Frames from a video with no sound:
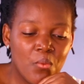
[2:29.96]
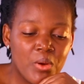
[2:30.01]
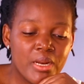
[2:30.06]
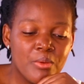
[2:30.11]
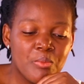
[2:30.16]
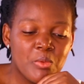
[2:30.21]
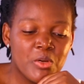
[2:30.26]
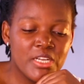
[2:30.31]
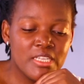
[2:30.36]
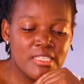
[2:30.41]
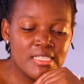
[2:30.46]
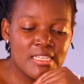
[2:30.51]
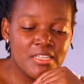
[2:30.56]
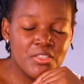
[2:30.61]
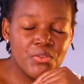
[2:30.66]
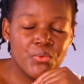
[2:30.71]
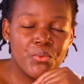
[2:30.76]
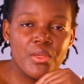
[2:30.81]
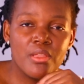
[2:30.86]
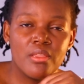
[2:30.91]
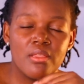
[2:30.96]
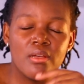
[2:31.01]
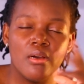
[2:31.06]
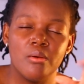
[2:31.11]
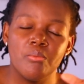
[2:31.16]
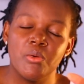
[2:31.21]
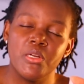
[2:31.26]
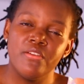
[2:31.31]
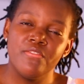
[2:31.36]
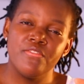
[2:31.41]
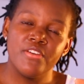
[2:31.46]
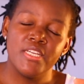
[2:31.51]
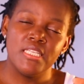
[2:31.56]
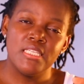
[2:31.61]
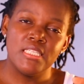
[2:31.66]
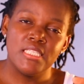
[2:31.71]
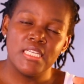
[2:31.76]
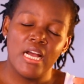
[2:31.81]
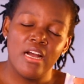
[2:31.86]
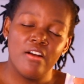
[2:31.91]
I'm gonna start with, I'm gonna
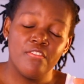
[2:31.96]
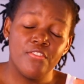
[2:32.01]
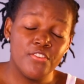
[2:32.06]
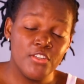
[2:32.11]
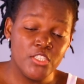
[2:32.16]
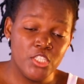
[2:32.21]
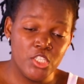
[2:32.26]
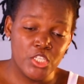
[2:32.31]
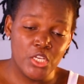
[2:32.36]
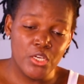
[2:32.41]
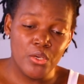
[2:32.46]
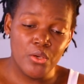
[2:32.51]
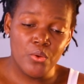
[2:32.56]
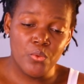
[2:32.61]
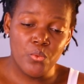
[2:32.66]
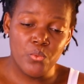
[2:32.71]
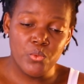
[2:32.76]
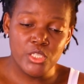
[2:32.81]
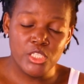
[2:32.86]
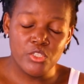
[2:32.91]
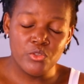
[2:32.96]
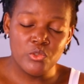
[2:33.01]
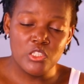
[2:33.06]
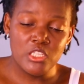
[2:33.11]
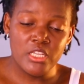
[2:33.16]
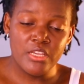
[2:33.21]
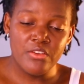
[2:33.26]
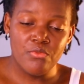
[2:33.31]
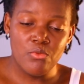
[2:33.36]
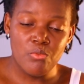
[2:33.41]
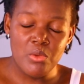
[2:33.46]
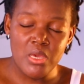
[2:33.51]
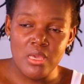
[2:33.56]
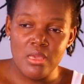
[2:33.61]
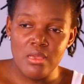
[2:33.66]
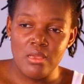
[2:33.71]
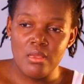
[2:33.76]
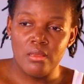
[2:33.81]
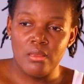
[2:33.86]
find a photo which will give me